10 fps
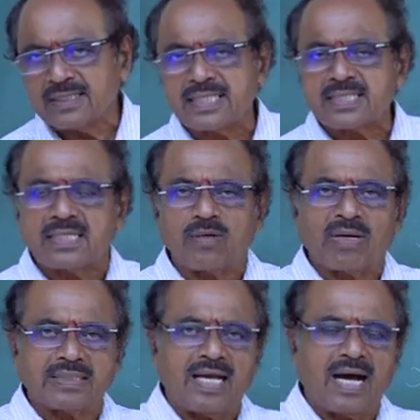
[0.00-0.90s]
this,
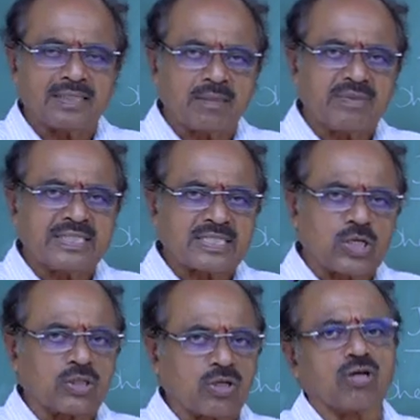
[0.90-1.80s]
what the atom he has
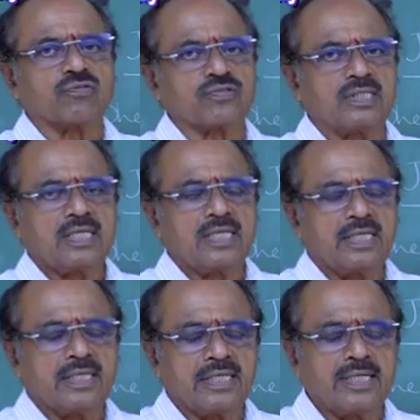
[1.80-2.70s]
thought of,
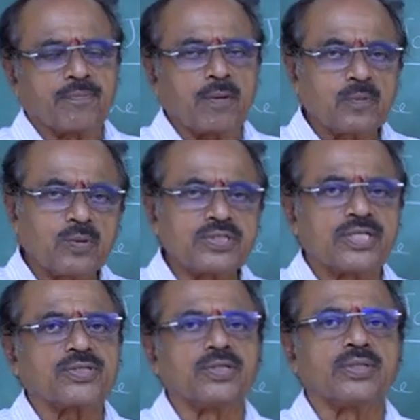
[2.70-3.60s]
he proposed
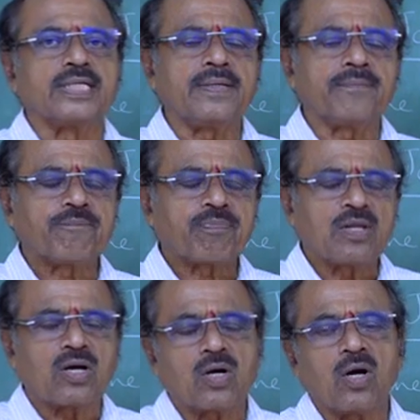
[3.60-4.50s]
a theory
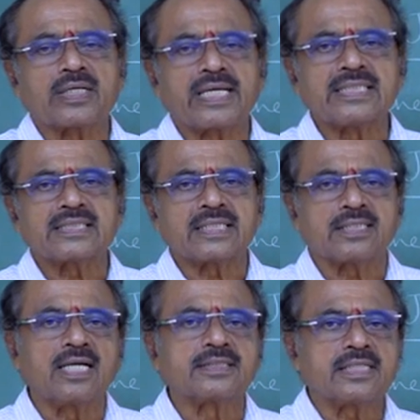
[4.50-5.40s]
called as
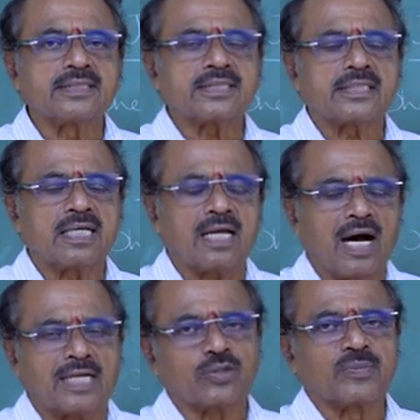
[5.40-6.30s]
Dalton's
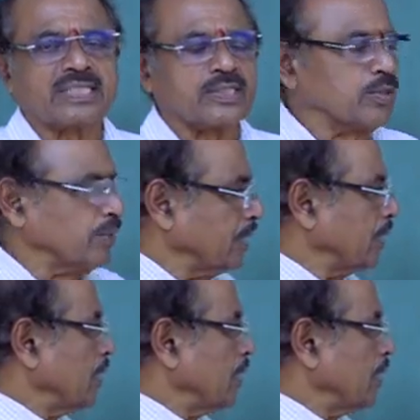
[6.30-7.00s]
atomic theory.